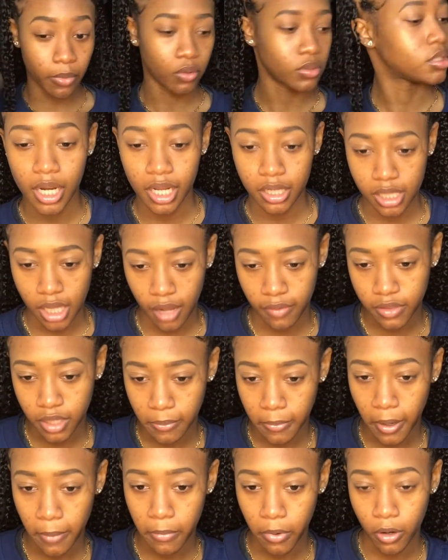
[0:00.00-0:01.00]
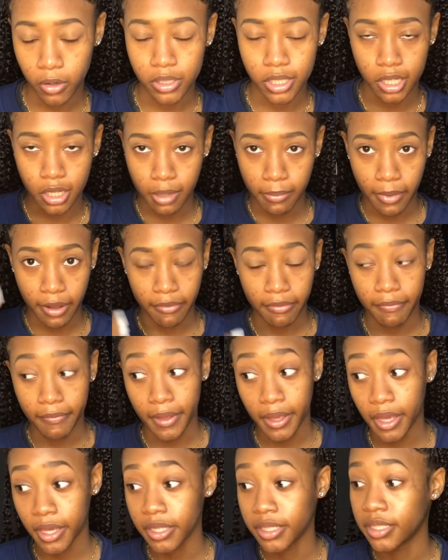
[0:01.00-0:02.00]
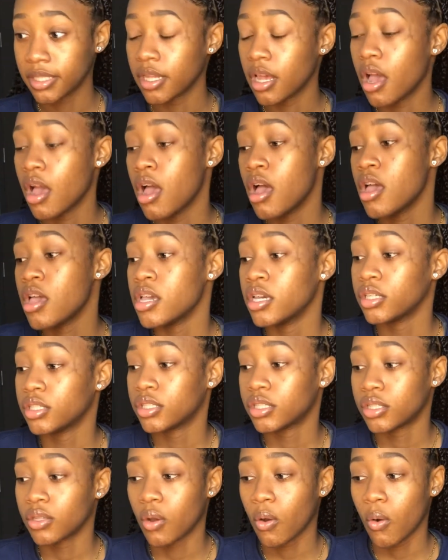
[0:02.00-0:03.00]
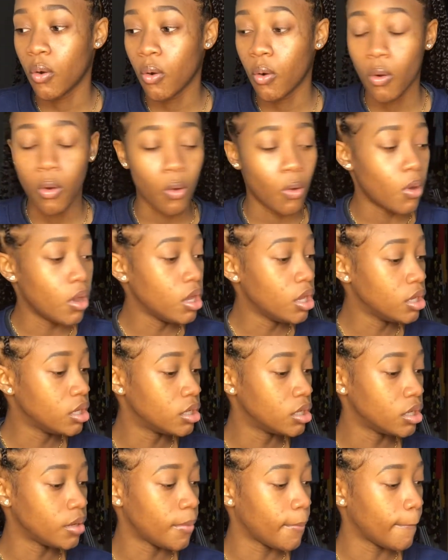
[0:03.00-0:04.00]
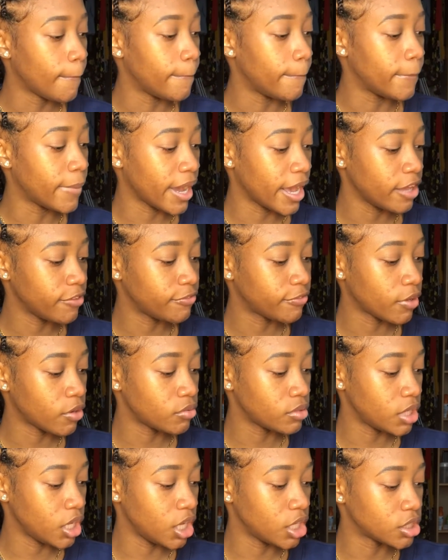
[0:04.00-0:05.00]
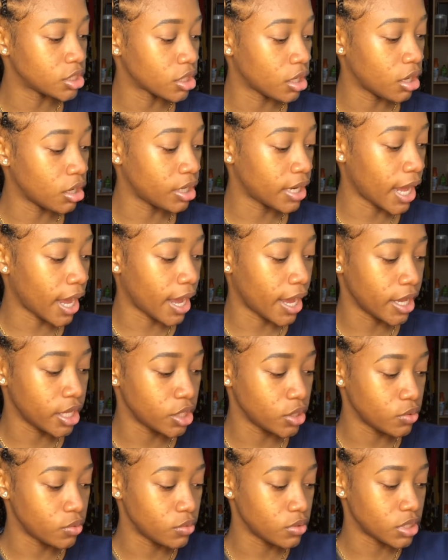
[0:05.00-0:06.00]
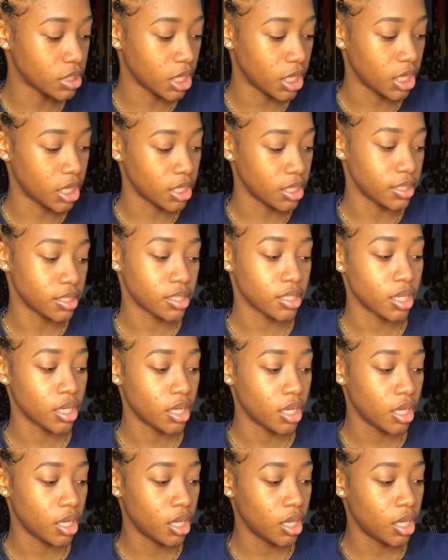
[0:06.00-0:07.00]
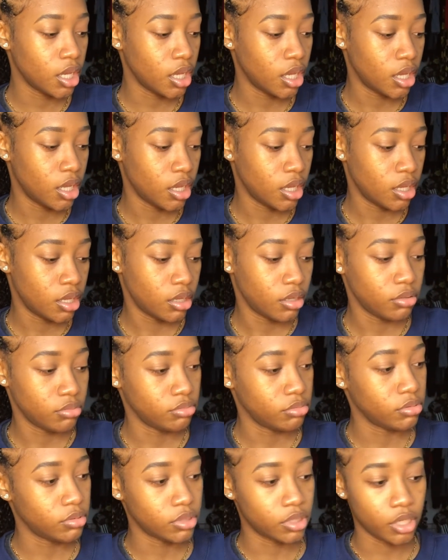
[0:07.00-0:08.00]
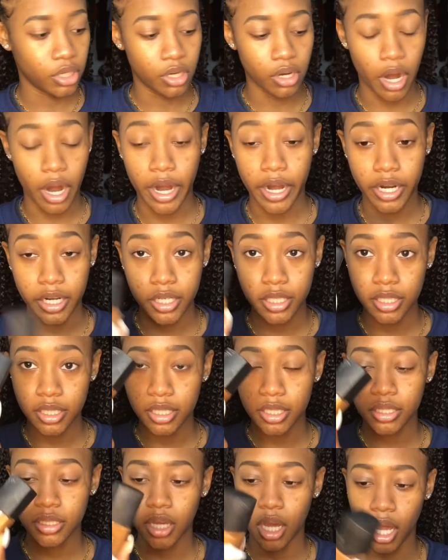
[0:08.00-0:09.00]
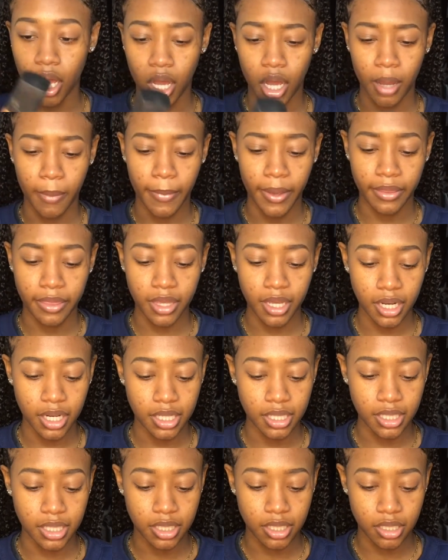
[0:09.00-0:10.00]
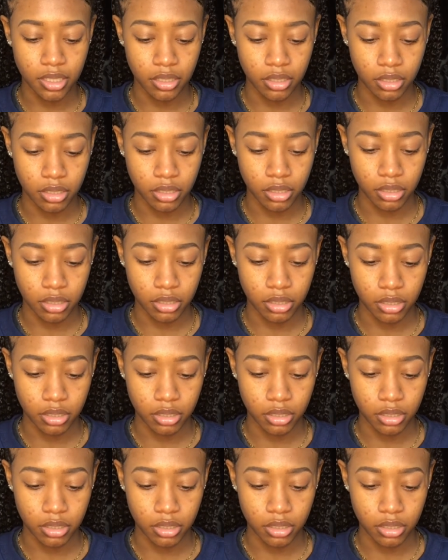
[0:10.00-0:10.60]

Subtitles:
Next, after my brows, I do my face. So my foundation that I use is the Nars. I think this is the